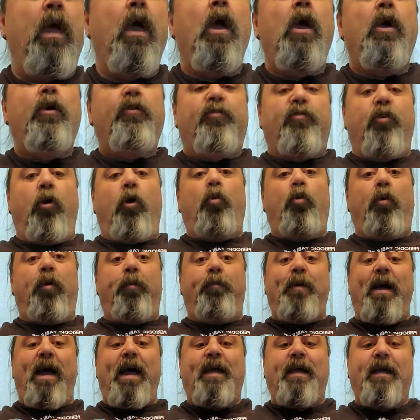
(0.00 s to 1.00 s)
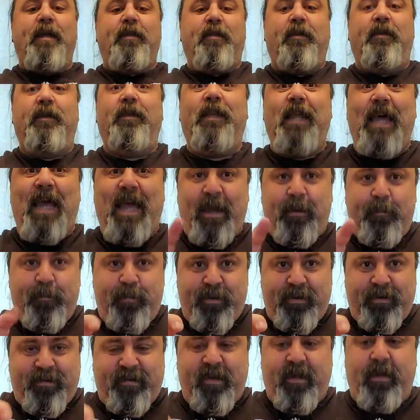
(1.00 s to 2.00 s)
So we're back at the
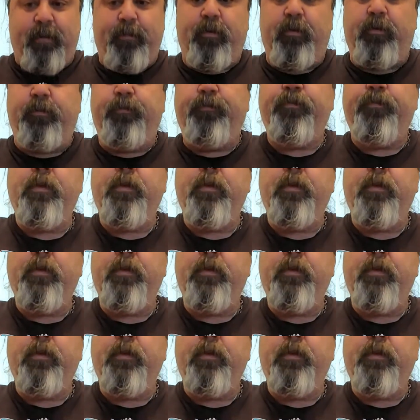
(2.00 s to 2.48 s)
lab table,